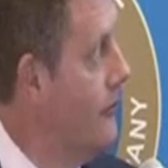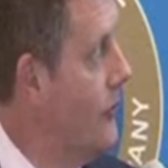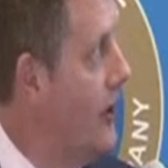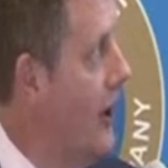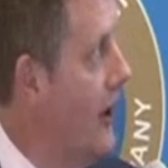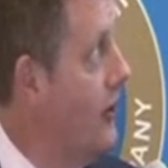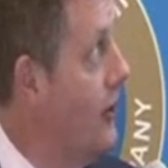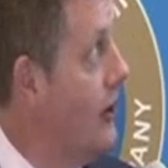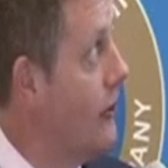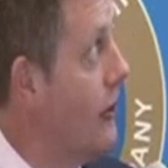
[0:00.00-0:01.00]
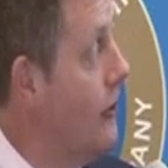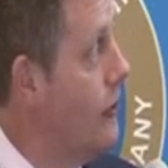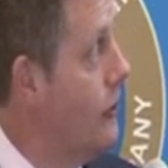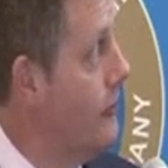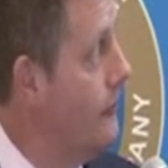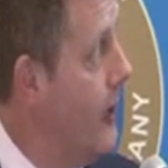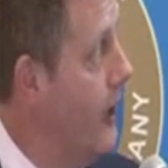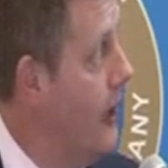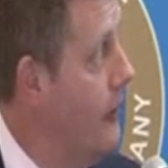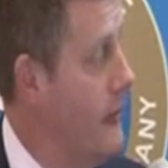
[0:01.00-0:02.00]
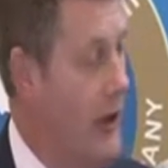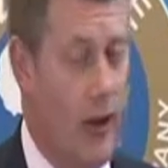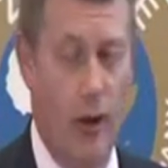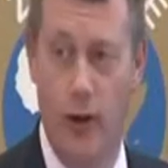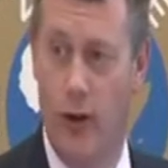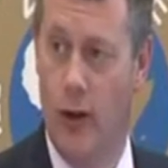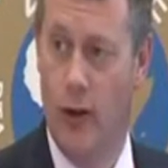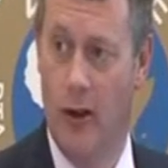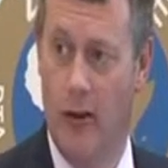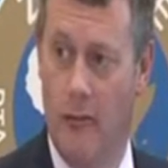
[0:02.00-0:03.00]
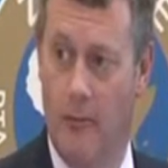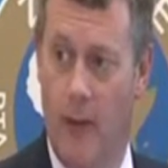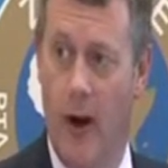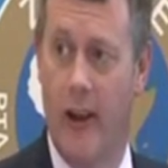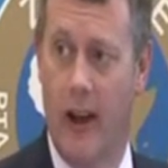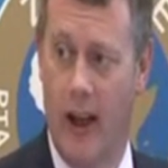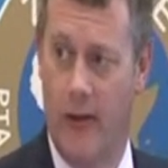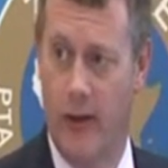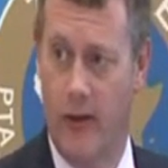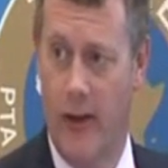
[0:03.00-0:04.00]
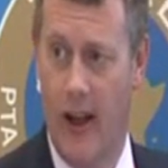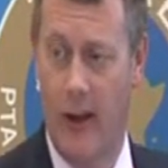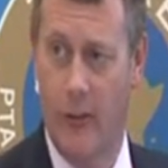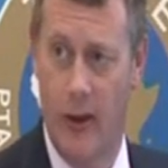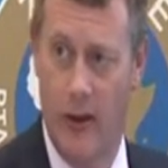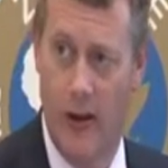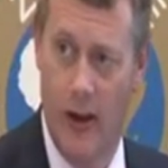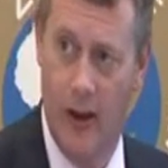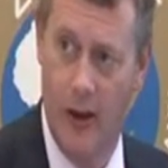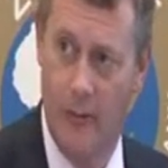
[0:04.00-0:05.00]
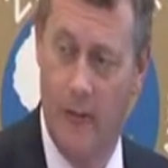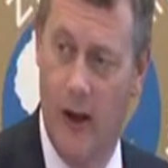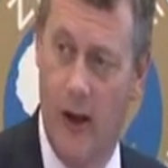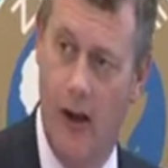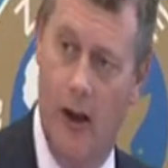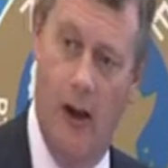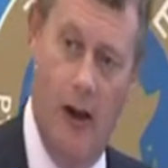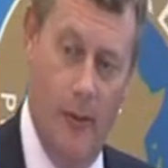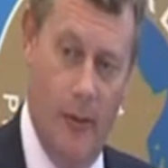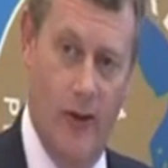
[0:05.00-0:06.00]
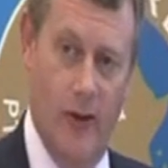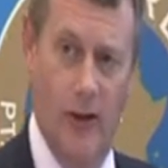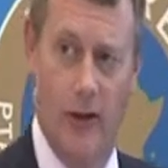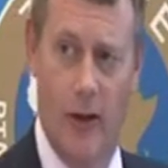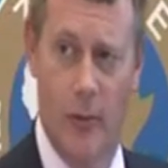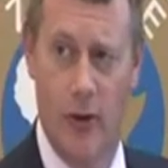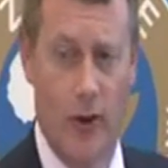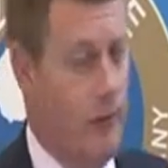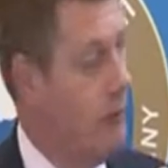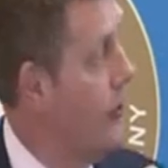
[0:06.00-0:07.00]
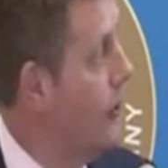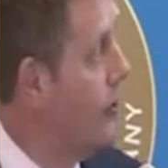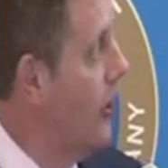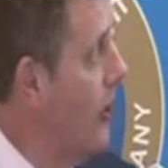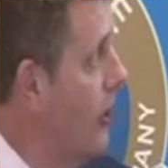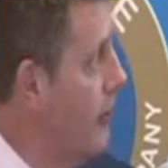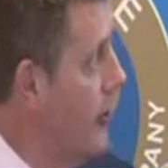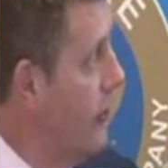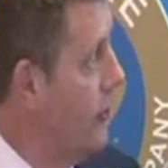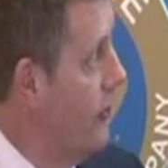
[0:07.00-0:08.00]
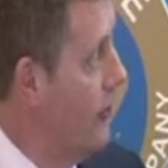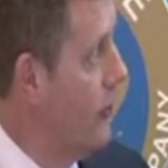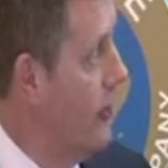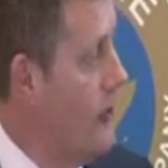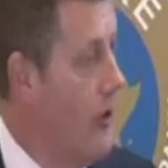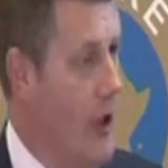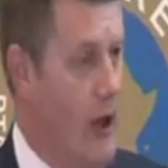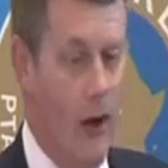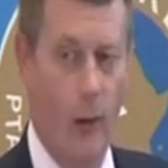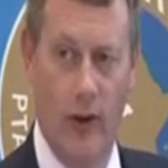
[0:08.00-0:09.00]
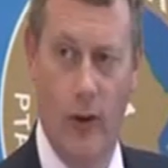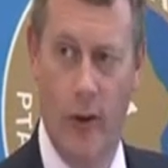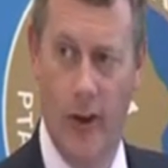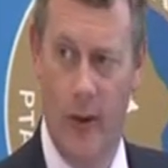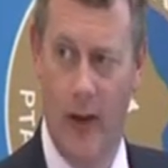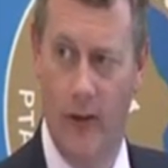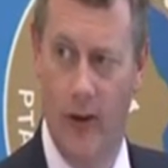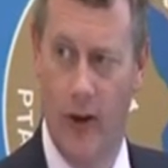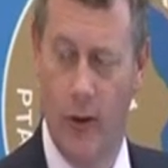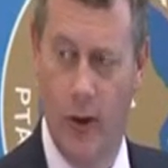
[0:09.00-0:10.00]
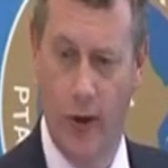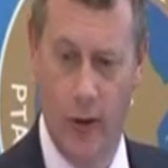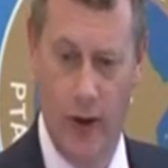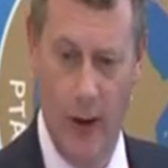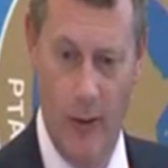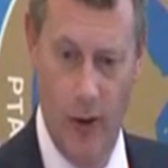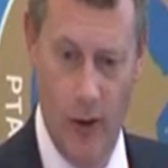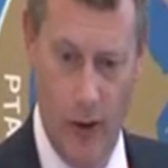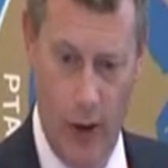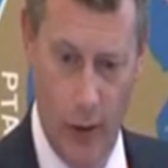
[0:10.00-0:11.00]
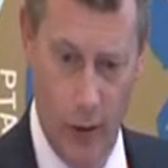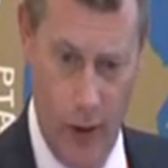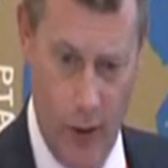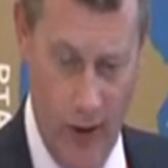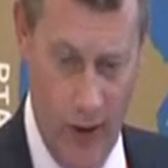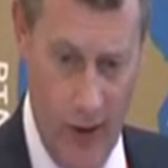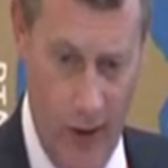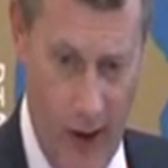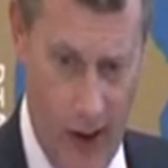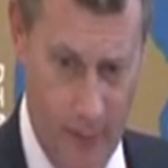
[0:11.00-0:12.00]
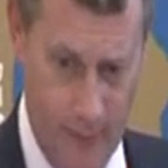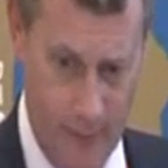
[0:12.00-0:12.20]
Delay is an exclusion because you can buy the coverage for that with business interruption, loss of hire policies. So we're talking about physical loss or damage, not the consequences of that.